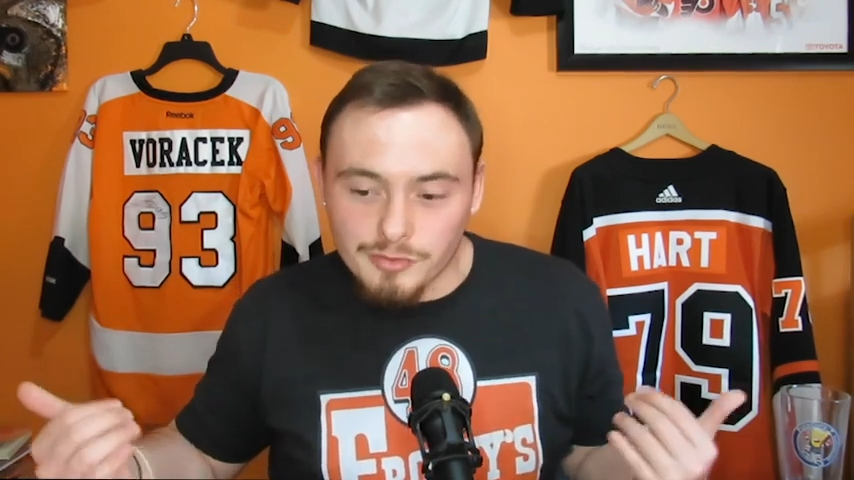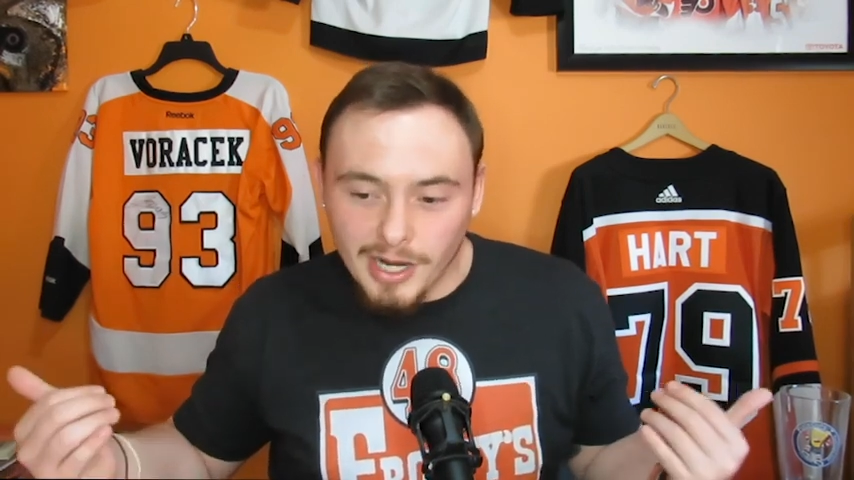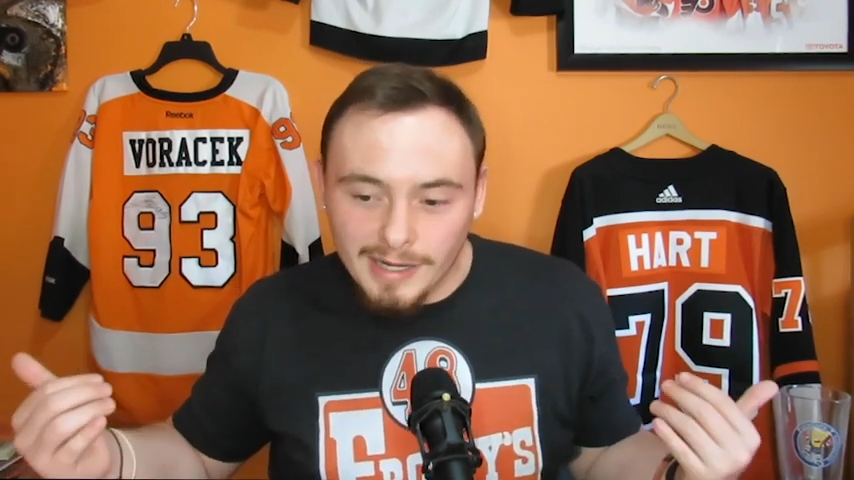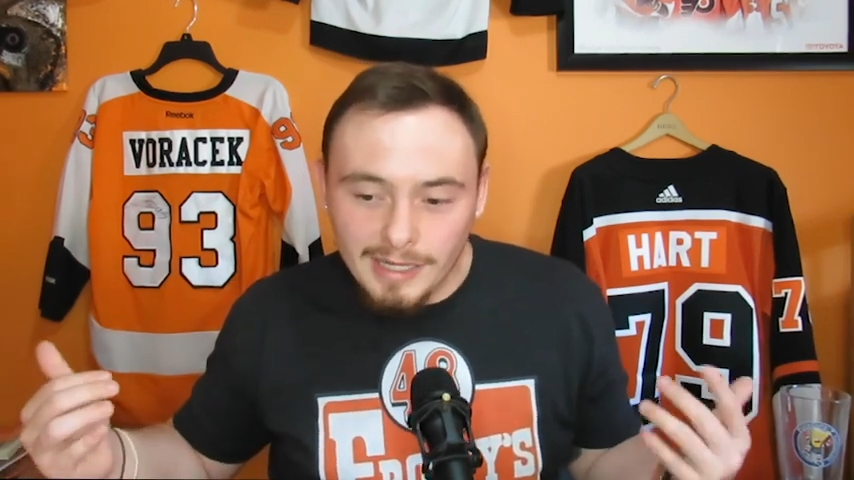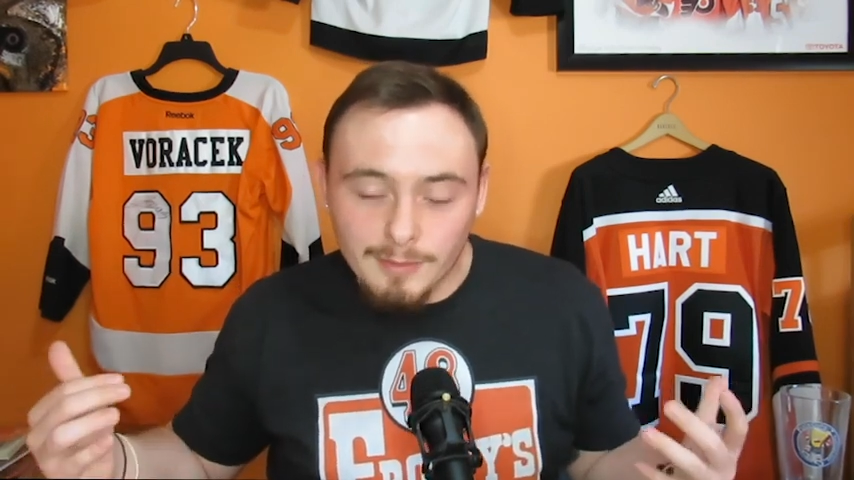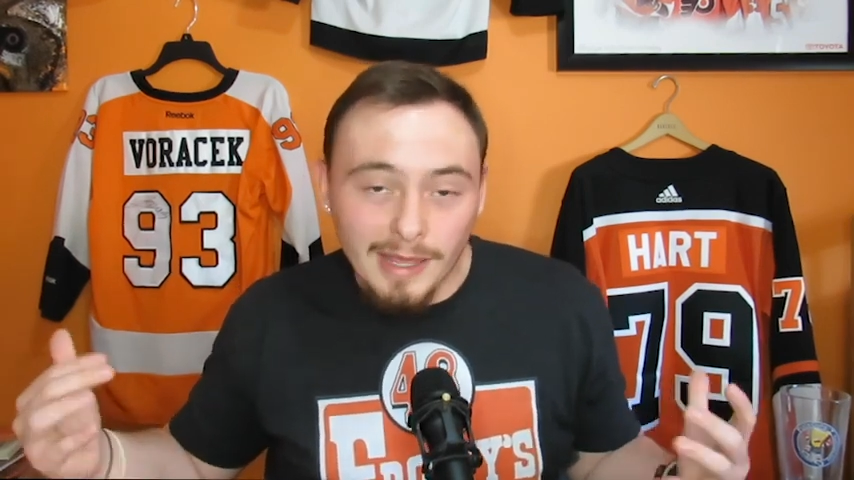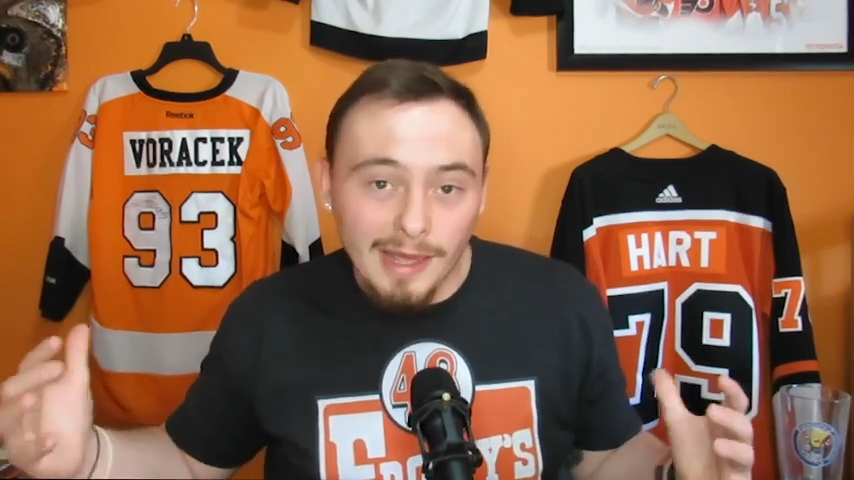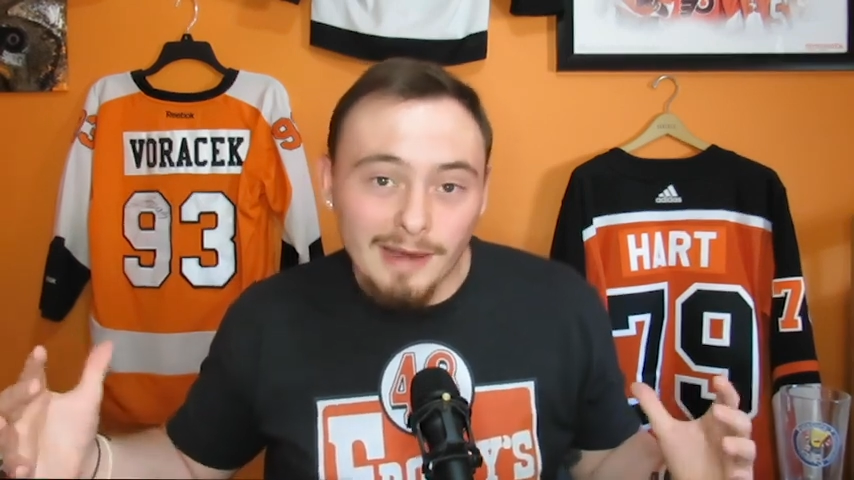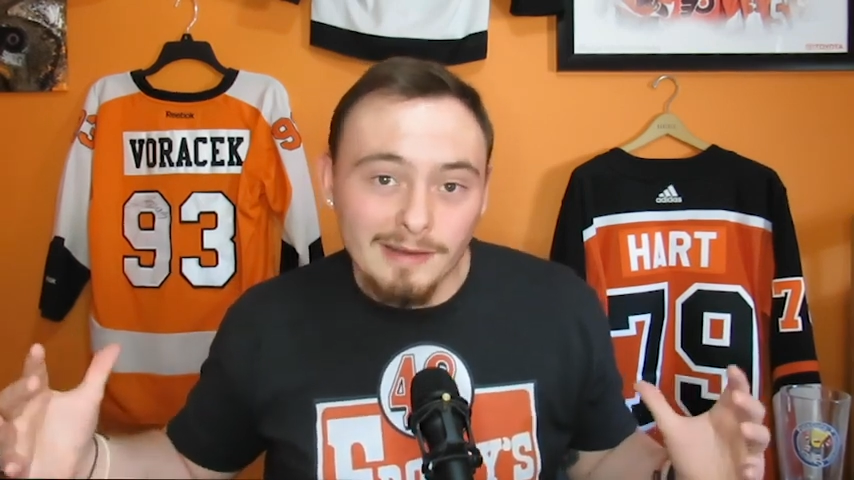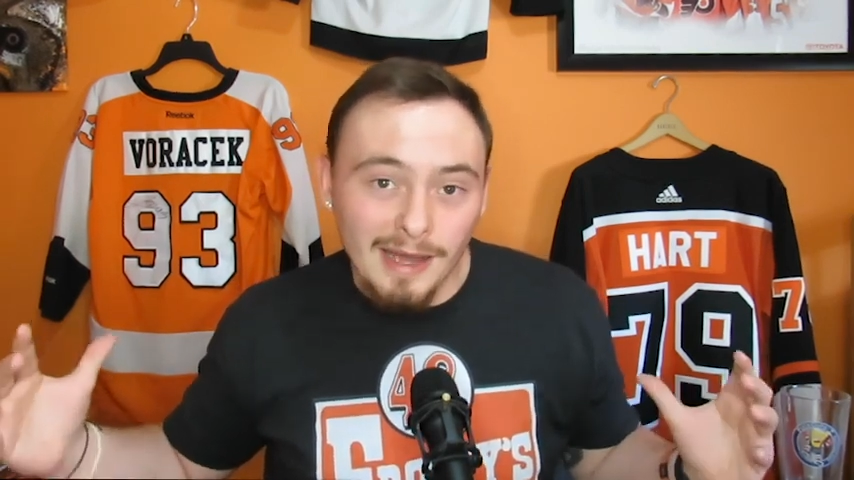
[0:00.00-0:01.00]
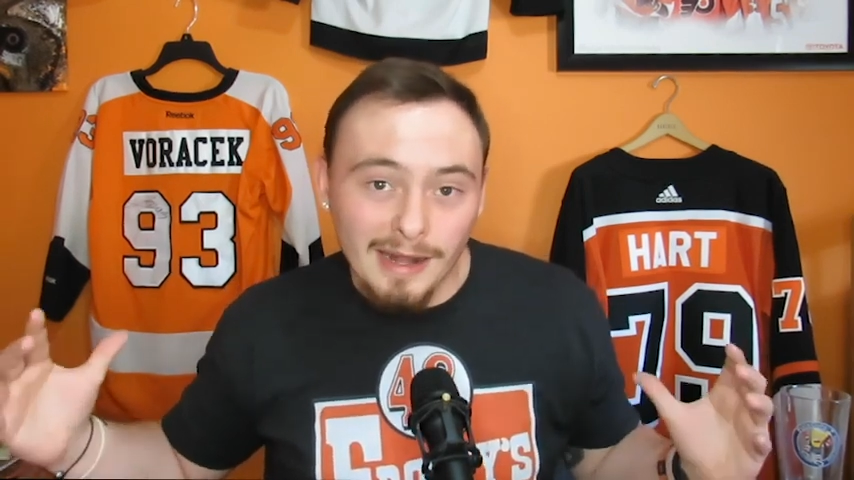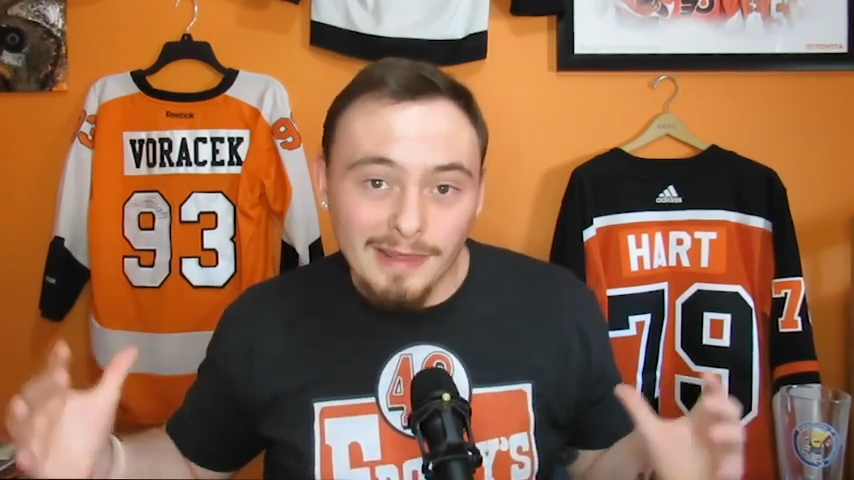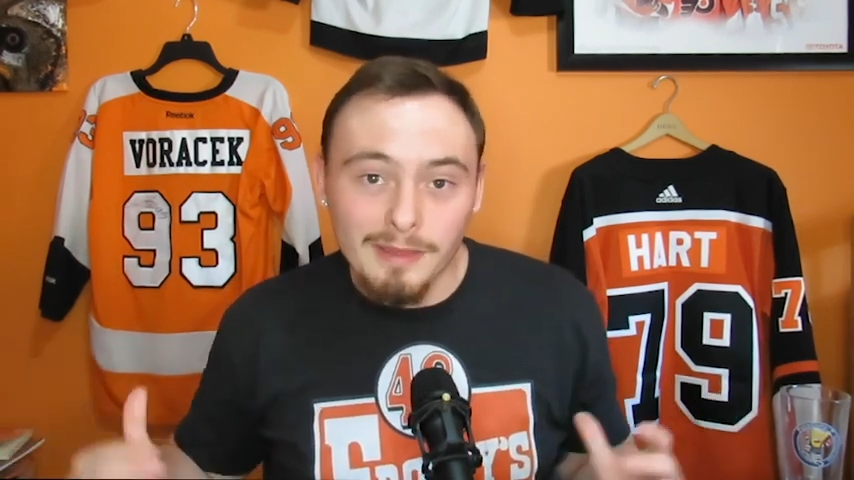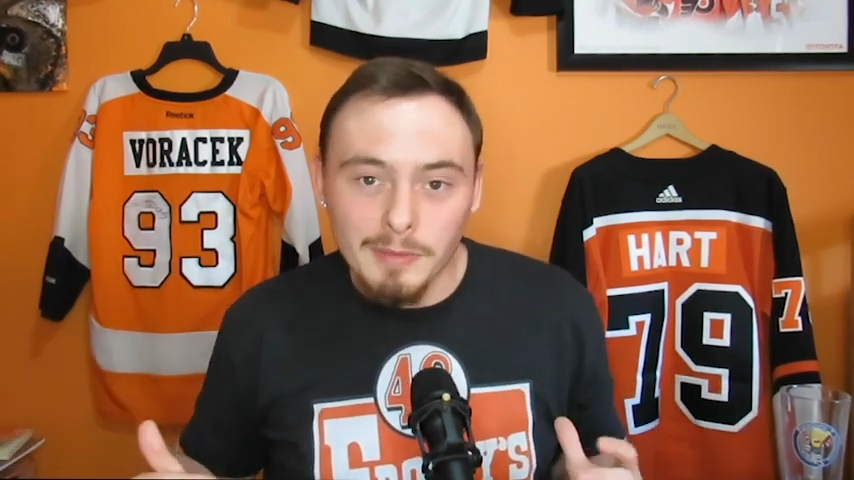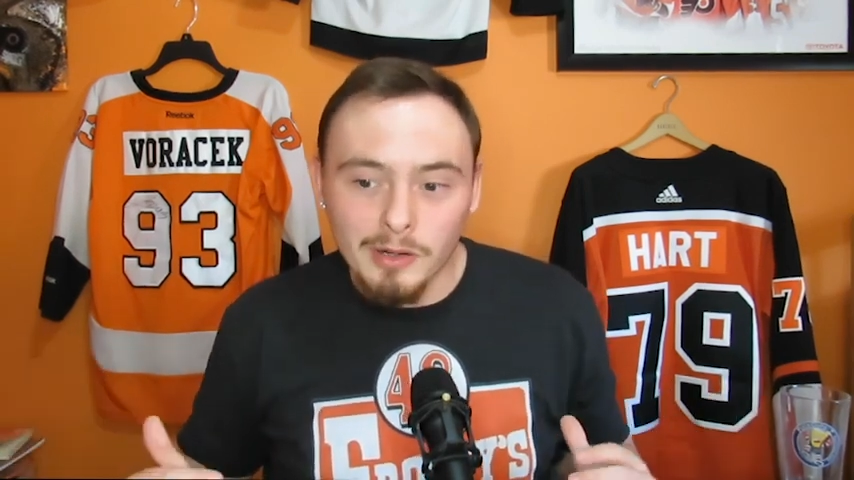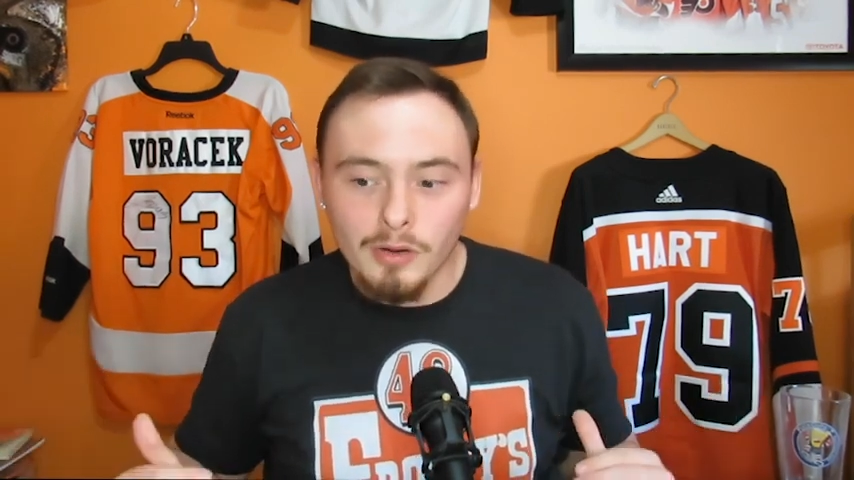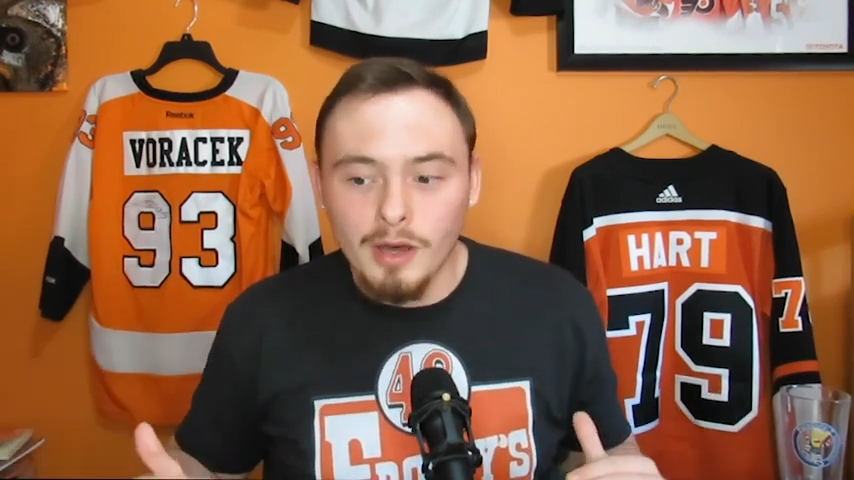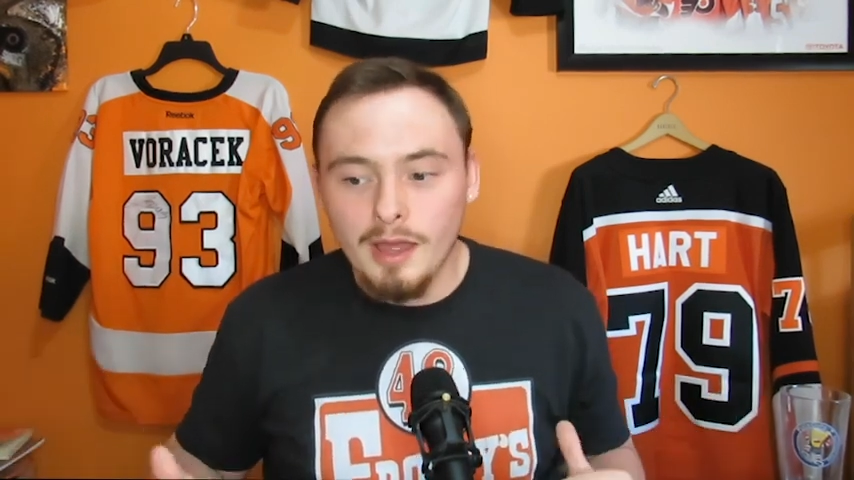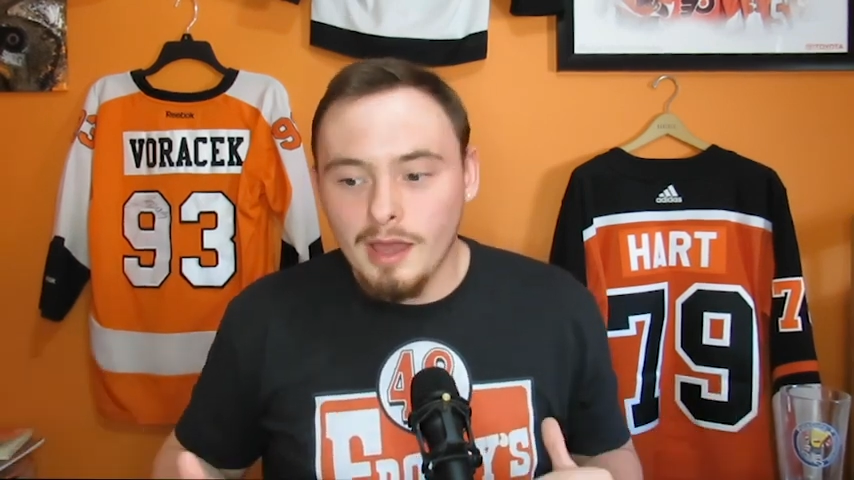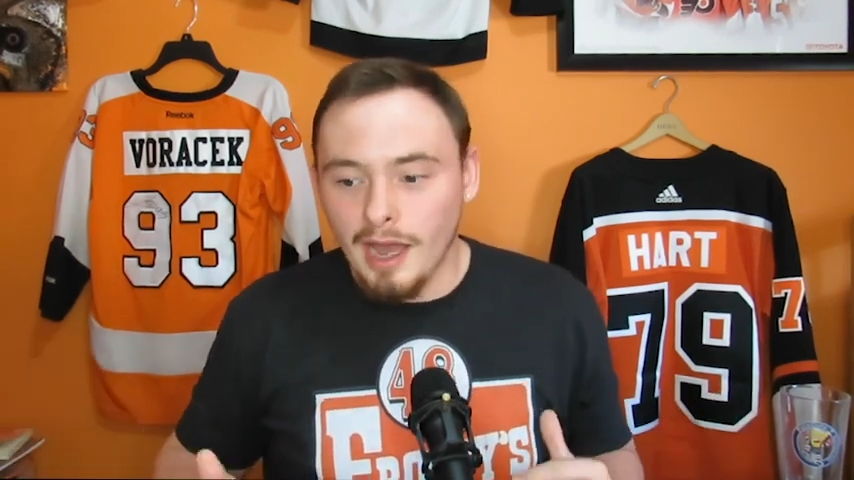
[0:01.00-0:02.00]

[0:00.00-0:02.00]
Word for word: I'm trying to keep my head kind of in the middle.